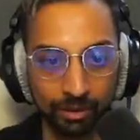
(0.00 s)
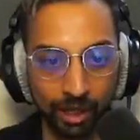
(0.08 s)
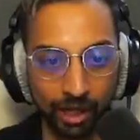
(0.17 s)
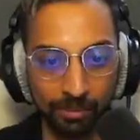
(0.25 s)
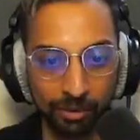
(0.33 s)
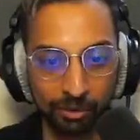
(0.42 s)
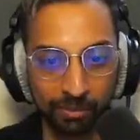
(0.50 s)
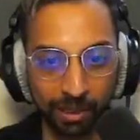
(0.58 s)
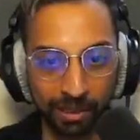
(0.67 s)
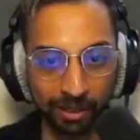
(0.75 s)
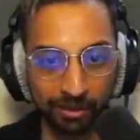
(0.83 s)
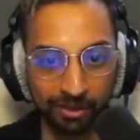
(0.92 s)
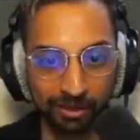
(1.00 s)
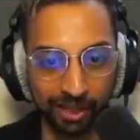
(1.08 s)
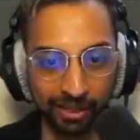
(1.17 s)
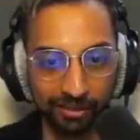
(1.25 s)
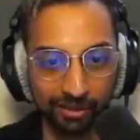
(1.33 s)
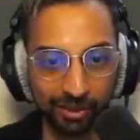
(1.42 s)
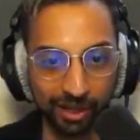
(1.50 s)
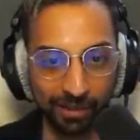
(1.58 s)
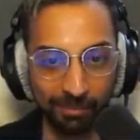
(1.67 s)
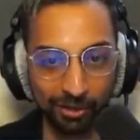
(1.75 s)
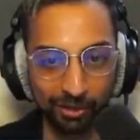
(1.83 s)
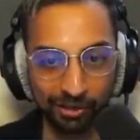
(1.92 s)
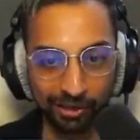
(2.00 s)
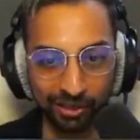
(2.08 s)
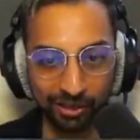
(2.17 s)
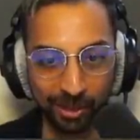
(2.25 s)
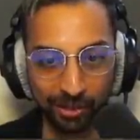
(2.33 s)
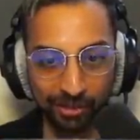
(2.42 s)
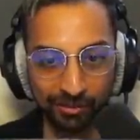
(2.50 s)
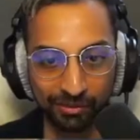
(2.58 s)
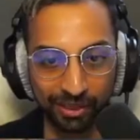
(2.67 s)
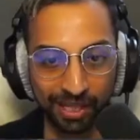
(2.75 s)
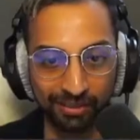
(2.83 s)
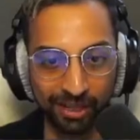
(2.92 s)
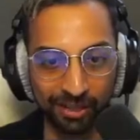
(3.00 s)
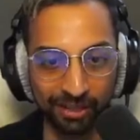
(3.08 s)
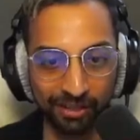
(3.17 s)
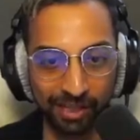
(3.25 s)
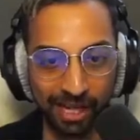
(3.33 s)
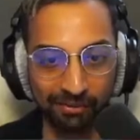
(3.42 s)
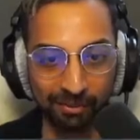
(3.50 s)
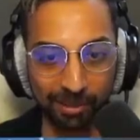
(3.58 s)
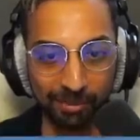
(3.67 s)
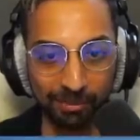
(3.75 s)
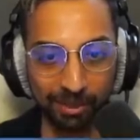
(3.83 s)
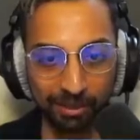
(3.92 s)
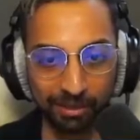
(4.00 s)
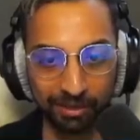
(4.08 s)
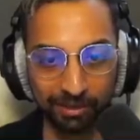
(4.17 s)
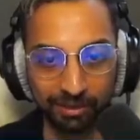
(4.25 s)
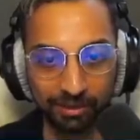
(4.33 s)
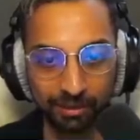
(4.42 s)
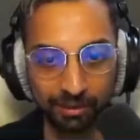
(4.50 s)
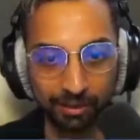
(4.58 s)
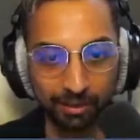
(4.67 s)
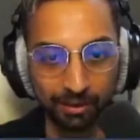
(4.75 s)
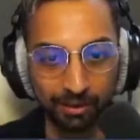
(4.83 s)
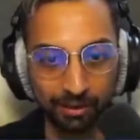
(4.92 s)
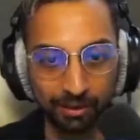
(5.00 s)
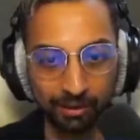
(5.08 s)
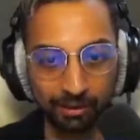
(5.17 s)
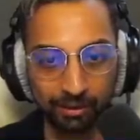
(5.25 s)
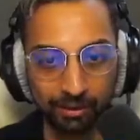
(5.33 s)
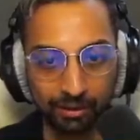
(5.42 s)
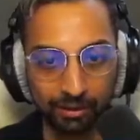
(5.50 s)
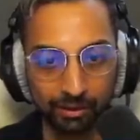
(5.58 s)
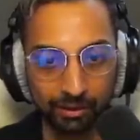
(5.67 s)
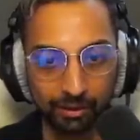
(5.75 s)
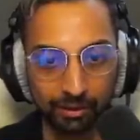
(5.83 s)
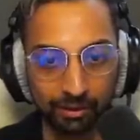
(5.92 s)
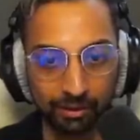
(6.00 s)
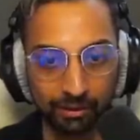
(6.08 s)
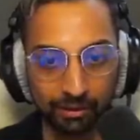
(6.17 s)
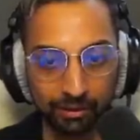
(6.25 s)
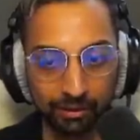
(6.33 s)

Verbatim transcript: I push payload, he says, quite ambitiously, to be honest. If he gets out of here alive, it'd be a miracle. I'm moving payload one bit.